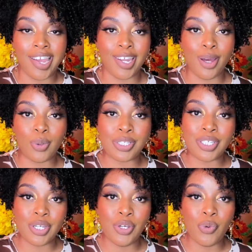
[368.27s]
And I will
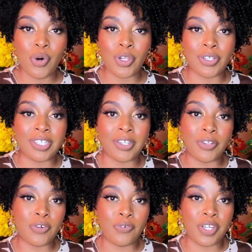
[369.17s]
see you all on
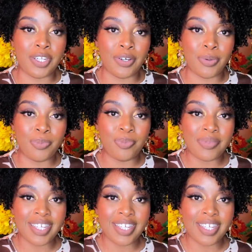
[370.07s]
another video.